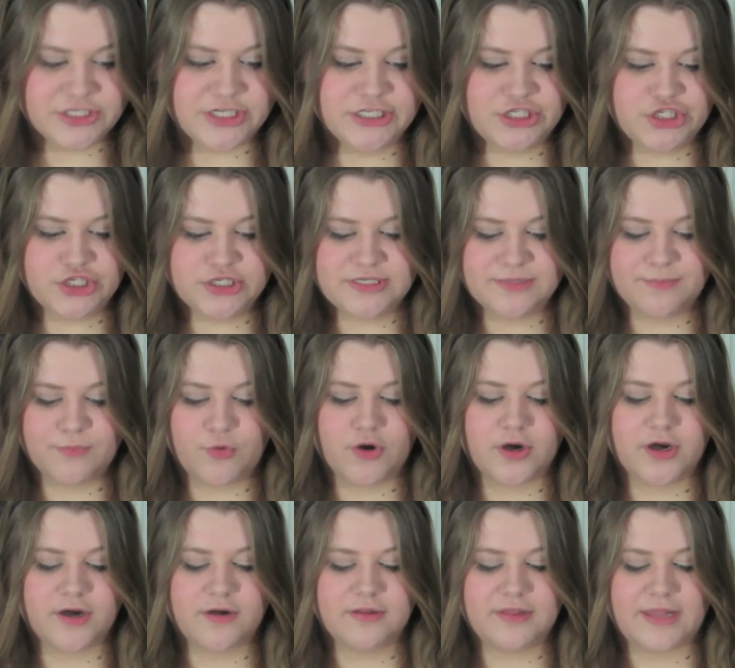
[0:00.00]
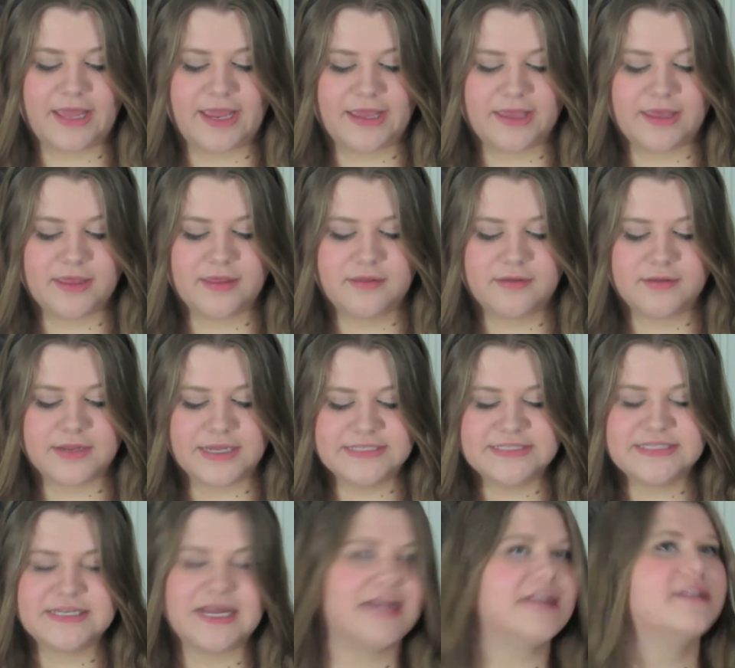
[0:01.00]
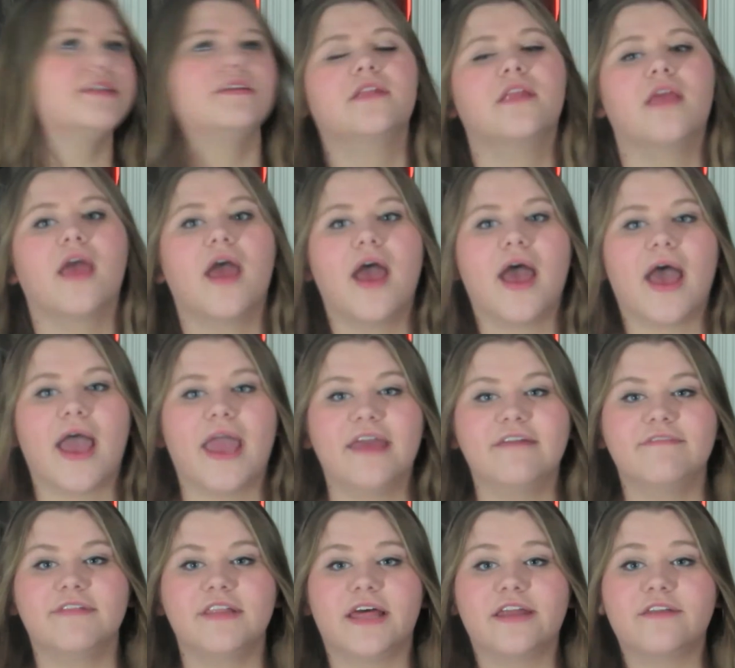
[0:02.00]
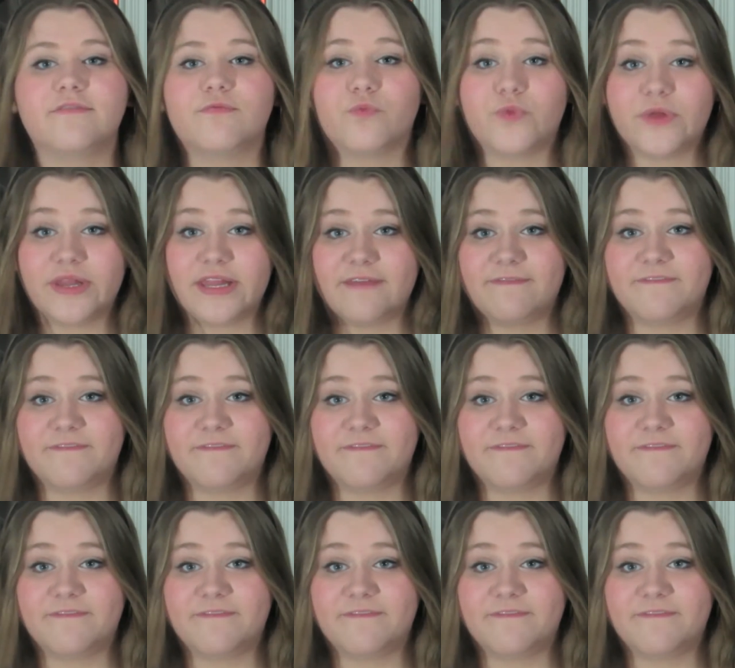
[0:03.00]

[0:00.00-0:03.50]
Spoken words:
It's just a more, like, I have a lot of really